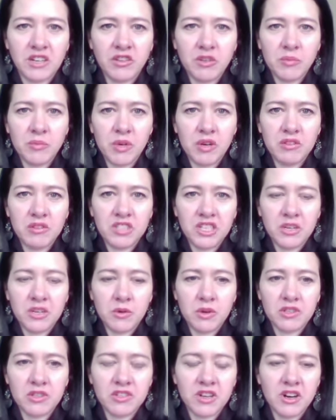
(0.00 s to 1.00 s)
a group coaching
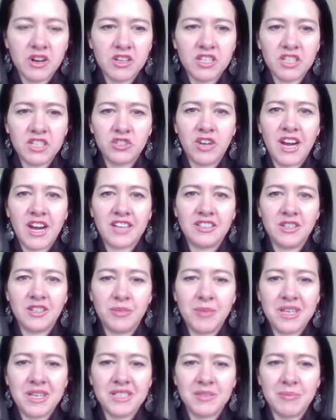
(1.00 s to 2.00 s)
course called Attract
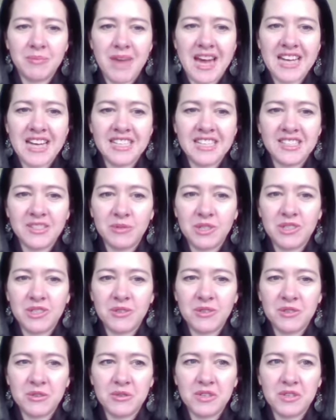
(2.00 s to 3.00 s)
Your Best Match,
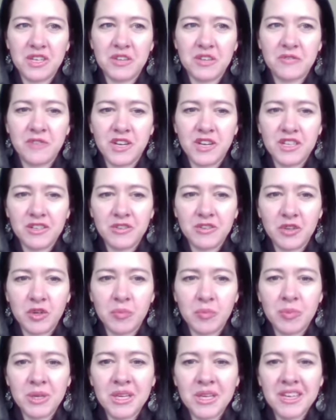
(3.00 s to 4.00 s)
which was a really fun
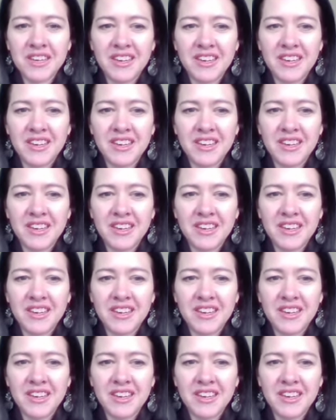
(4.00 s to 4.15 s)
group